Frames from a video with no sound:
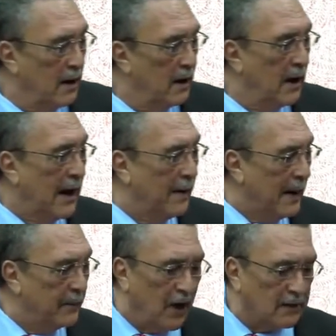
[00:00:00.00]
I'm
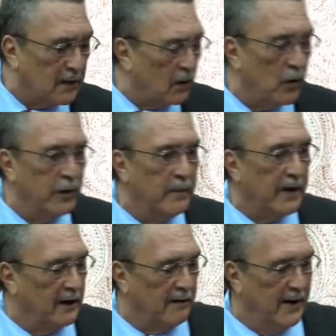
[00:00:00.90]
not going to make
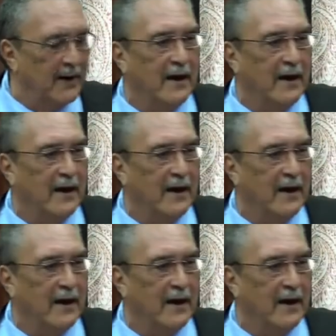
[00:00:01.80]
it again